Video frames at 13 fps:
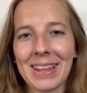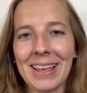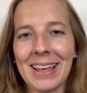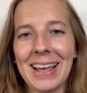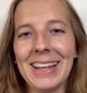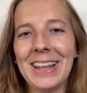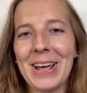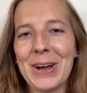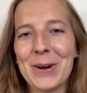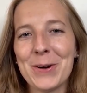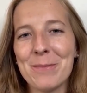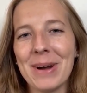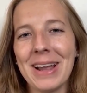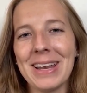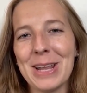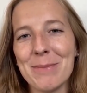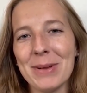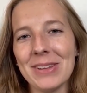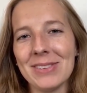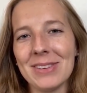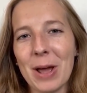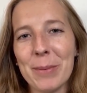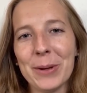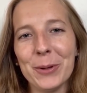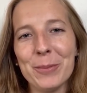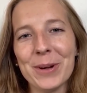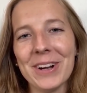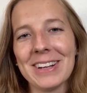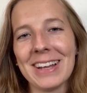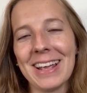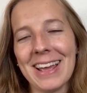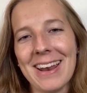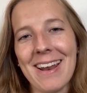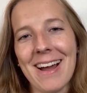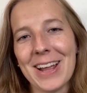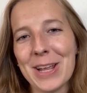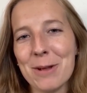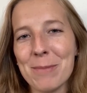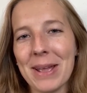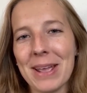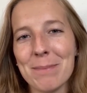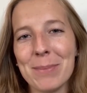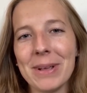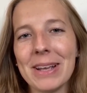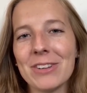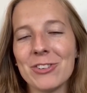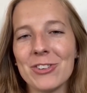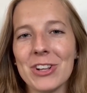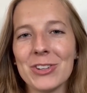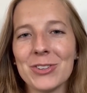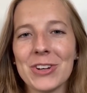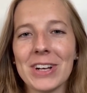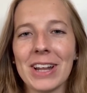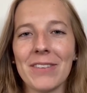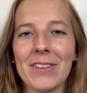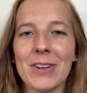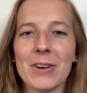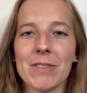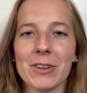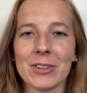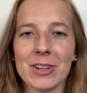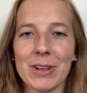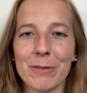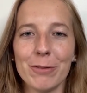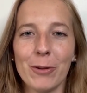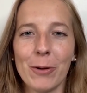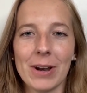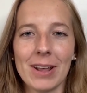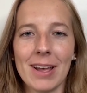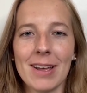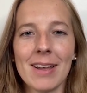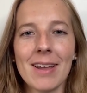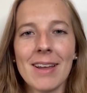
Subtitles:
Hello, my name is Deb Hilbert, and I am a PhD student at the University of Florida.